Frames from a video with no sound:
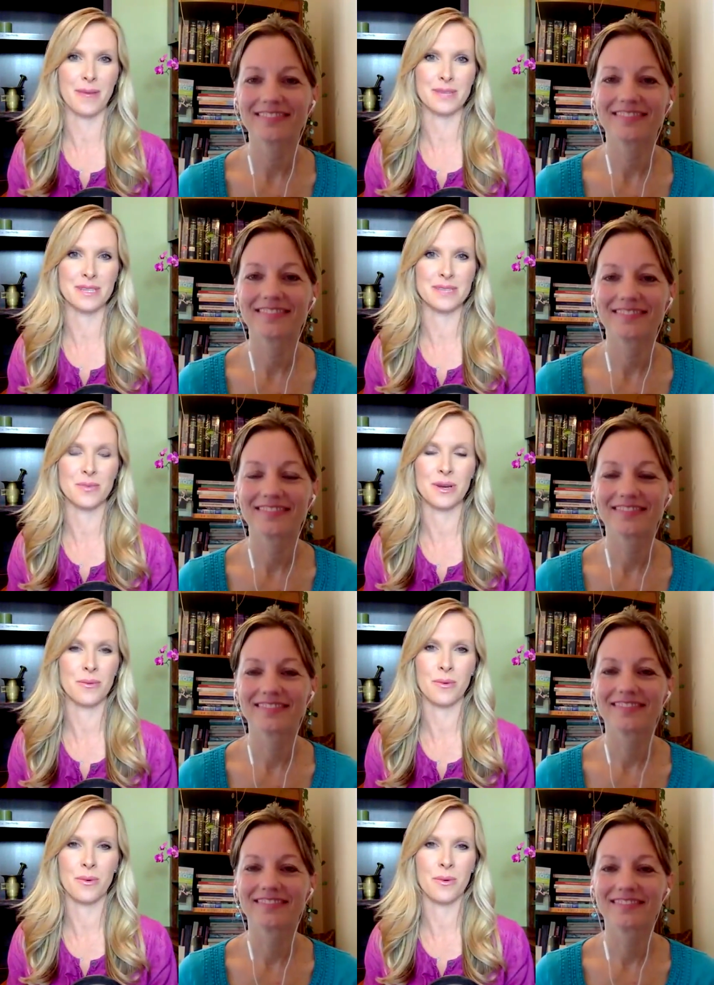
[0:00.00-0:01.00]
Speaker 1: options.
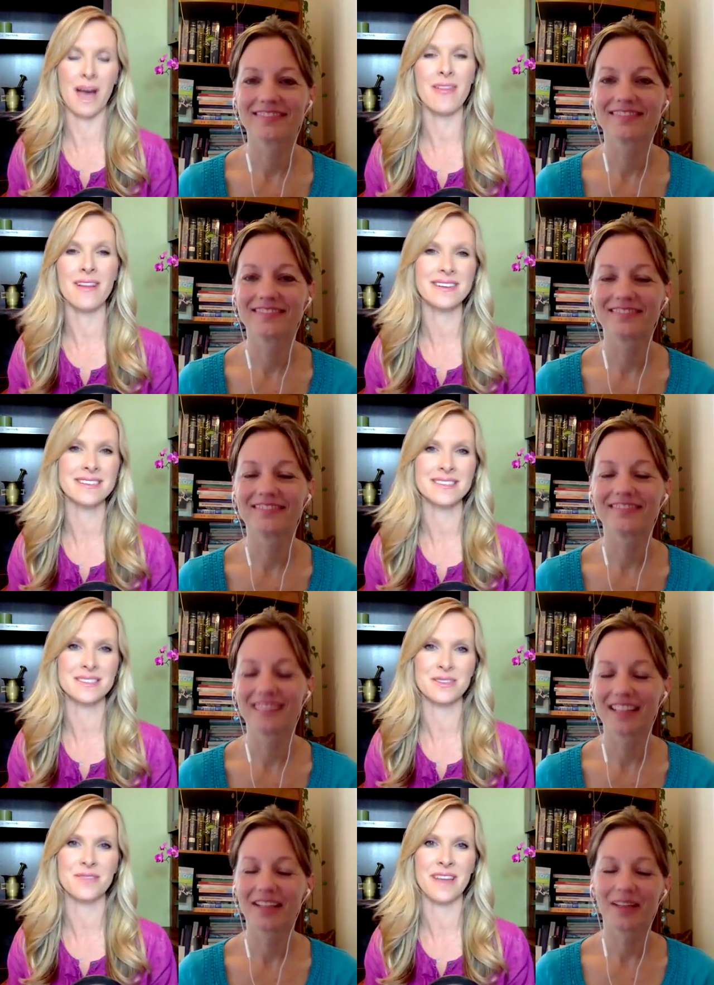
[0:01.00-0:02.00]
What? How long does
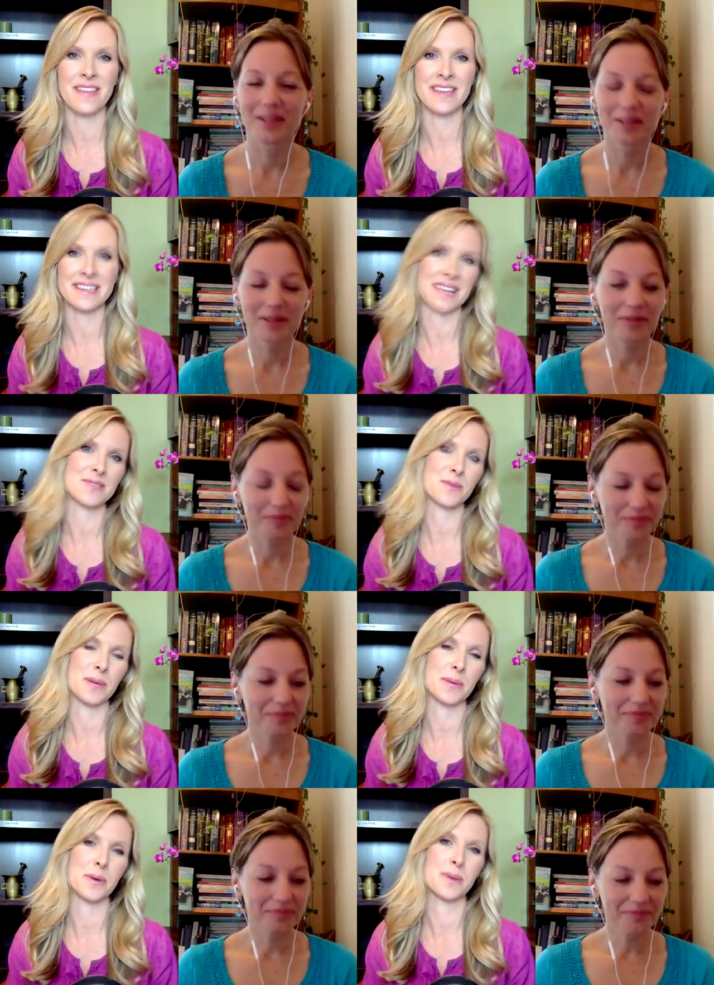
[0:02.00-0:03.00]
do you find that it takes for
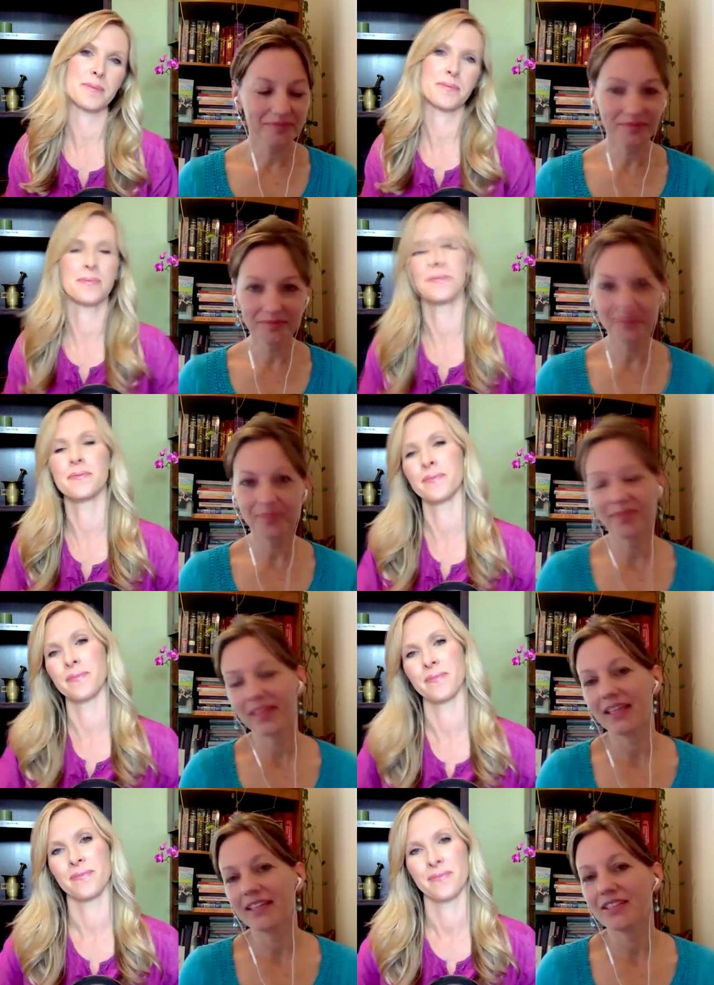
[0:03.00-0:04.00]
people?
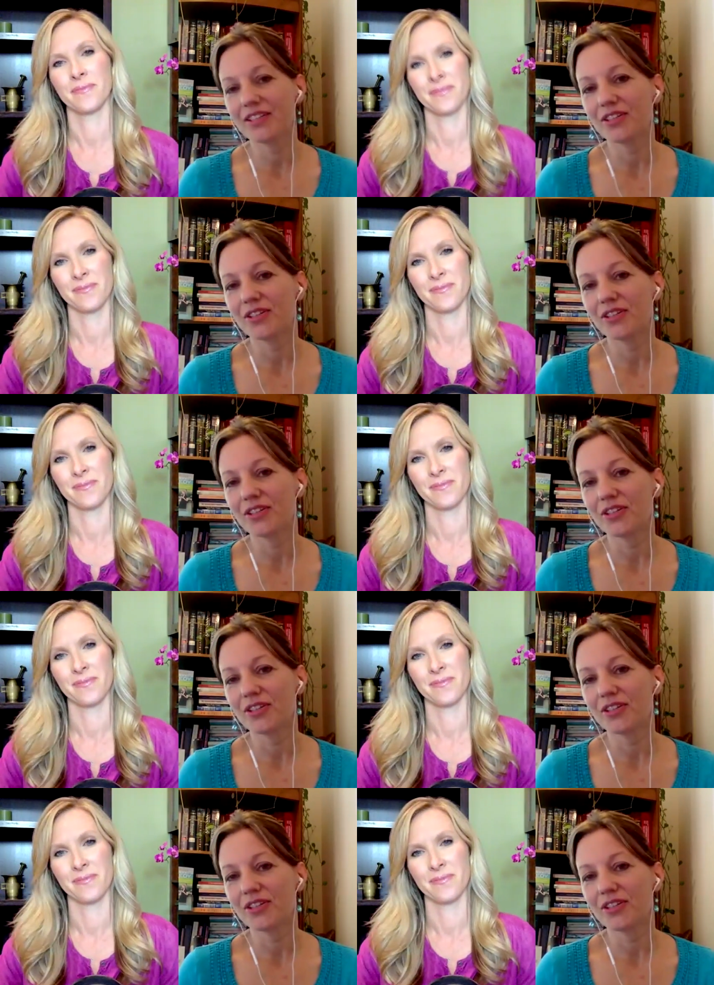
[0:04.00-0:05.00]
It's a good
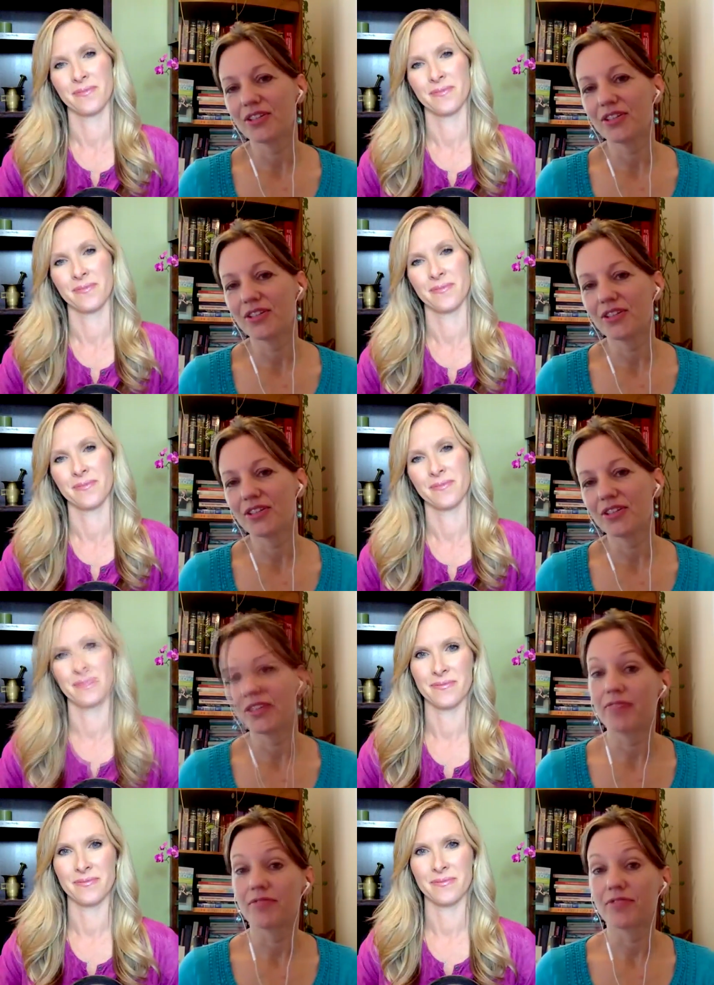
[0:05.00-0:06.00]

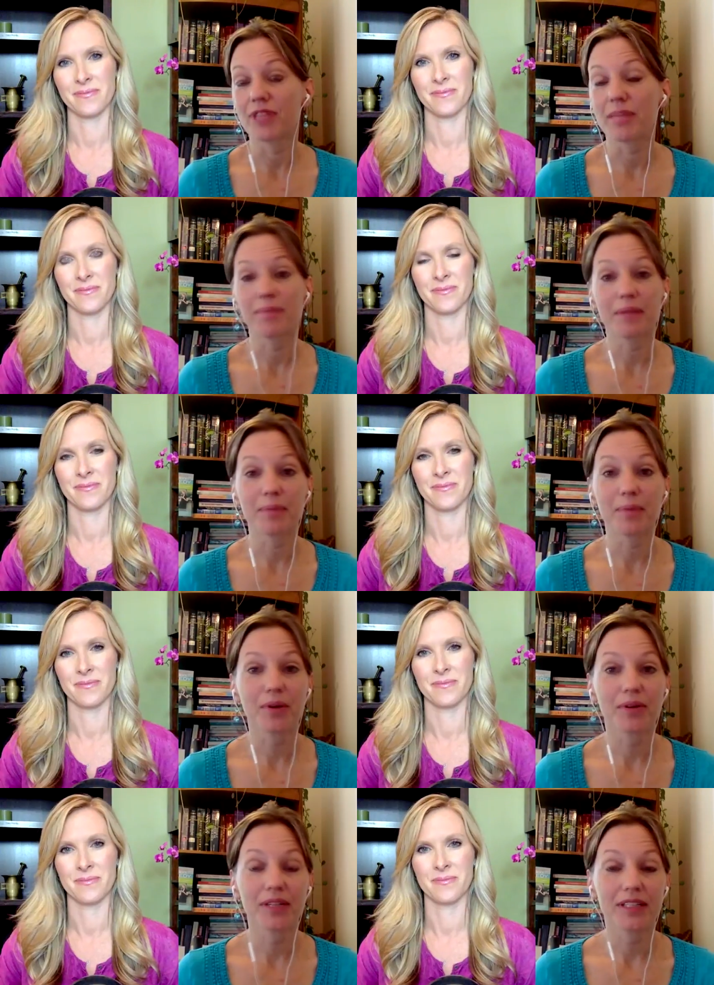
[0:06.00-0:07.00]
Speaker 2: vary. For some
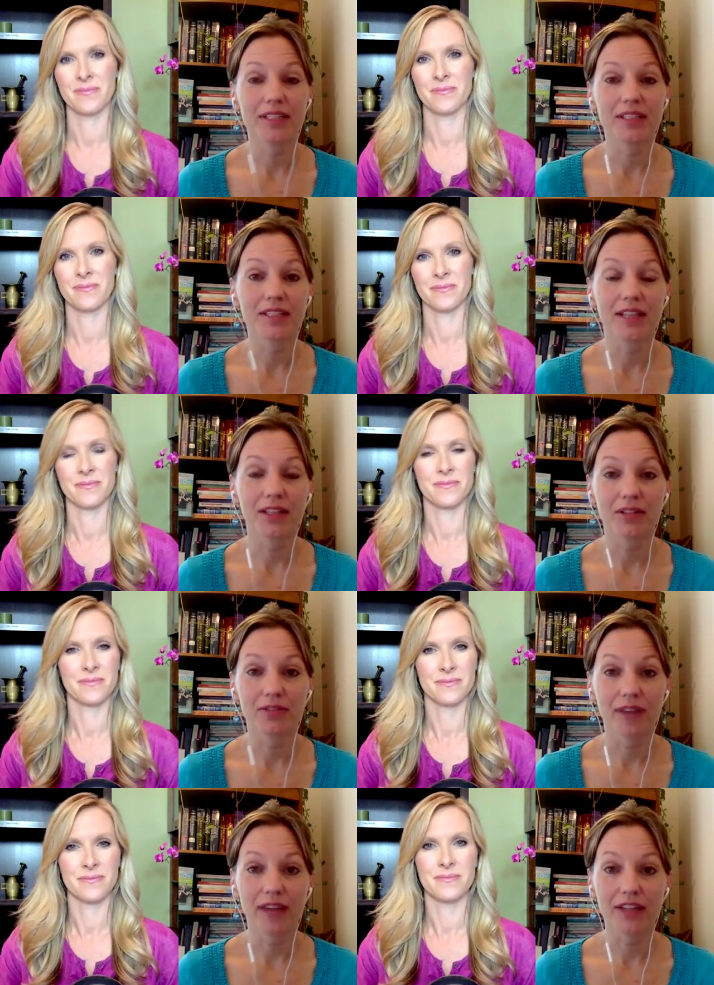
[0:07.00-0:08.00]
people, it's a
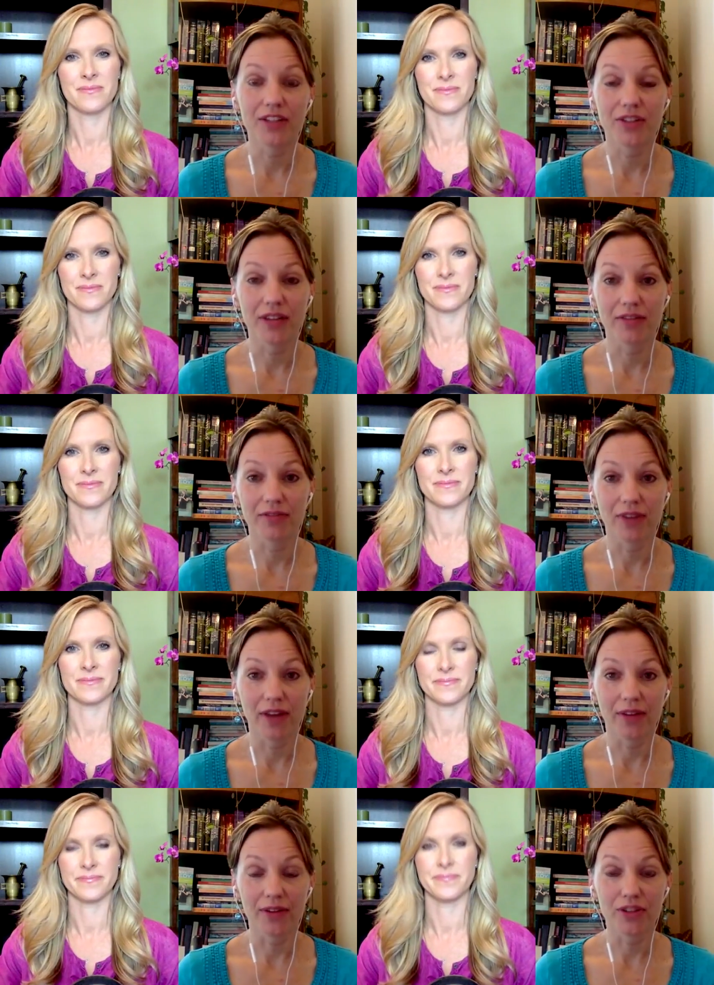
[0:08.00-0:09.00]
little faster than
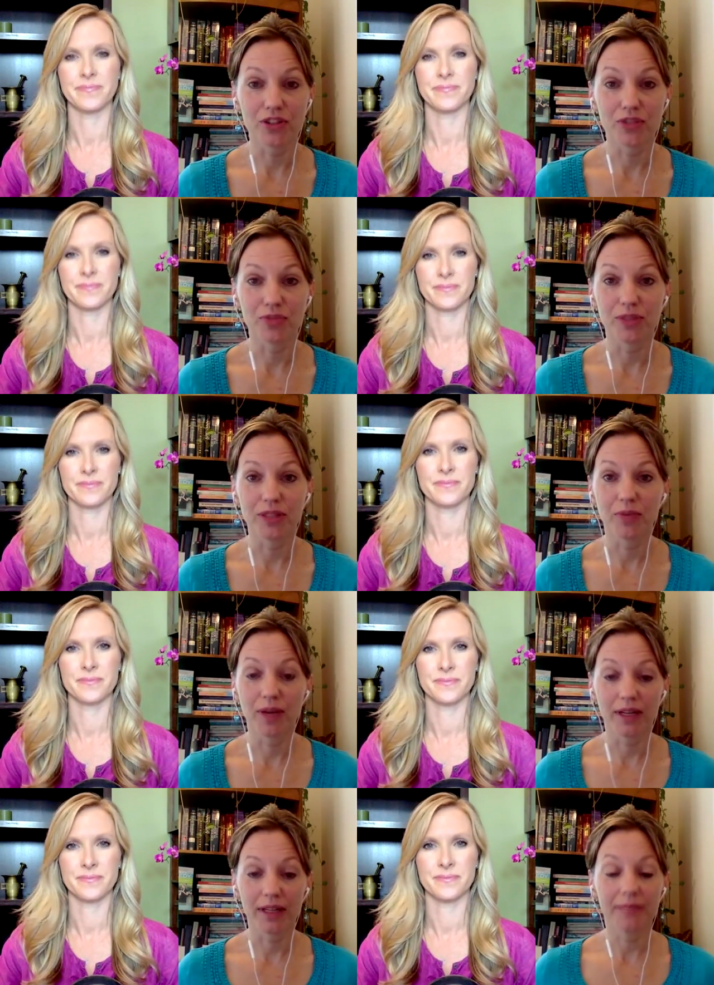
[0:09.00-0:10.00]
for others. You really
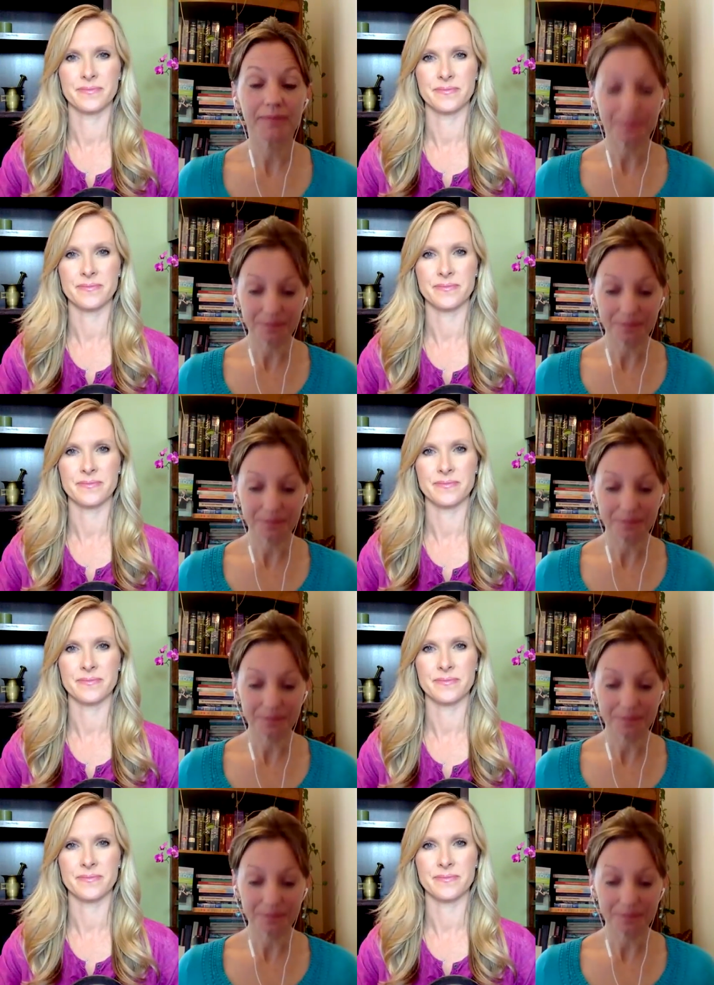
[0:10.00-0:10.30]
want to